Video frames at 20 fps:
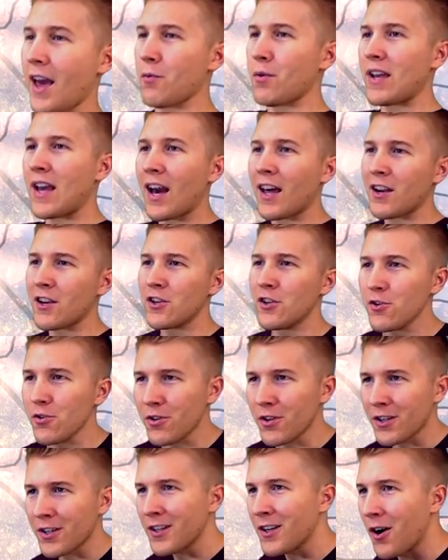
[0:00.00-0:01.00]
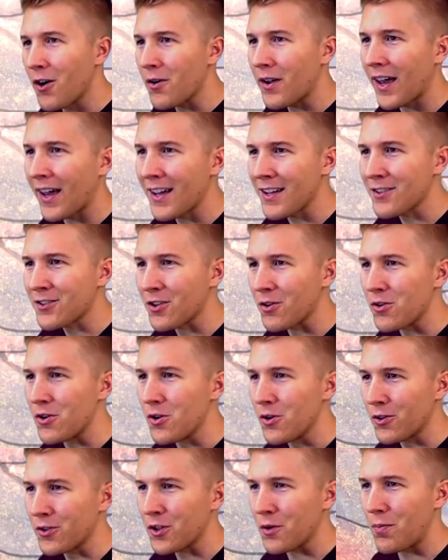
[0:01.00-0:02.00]
And we got a nuke. Okay, so
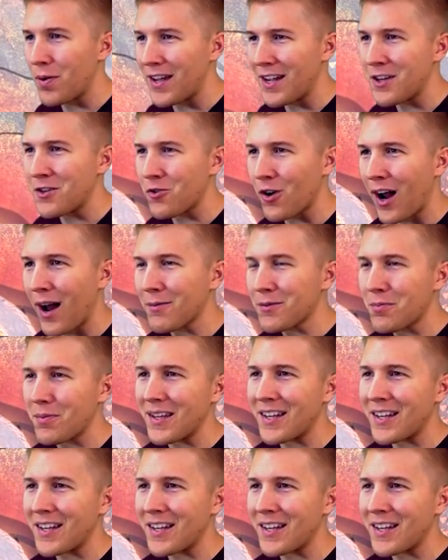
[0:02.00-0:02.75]
nukes are being dropped